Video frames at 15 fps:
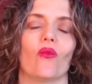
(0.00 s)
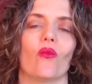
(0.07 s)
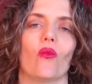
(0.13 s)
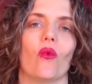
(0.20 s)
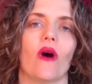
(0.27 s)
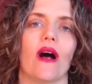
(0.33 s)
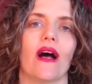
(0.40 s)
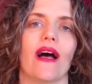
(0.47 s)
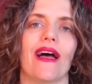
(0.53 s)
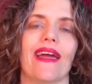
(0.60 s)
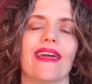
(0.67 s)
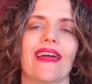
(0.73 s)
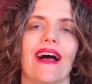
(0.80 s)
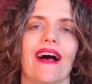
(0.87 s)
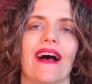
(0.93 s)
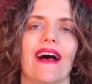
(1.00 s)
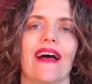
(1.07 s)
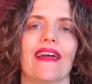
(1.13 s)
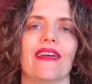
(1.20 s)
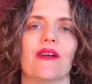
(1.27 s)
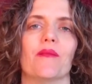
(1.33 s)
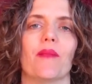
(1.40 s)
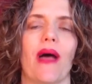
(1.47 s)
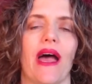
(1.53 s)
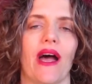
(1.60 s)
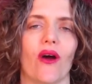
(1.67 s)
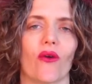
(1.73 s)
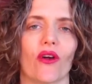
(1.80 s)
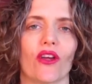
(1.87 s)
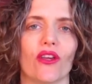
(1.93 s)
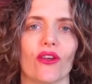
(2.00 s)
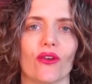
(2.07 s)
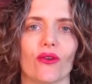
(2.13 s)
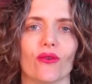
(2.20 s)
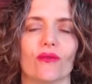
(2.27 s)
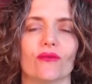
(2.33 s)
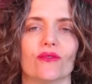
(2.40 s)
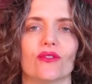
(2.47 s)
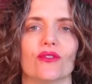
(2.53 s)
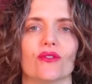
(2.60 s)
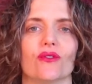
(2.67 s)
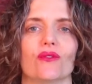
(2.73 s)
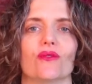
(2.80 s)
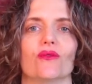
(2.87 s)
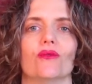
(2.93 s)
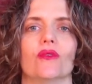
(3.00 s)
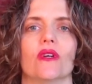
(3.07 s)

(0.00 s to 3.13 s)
why I empower you to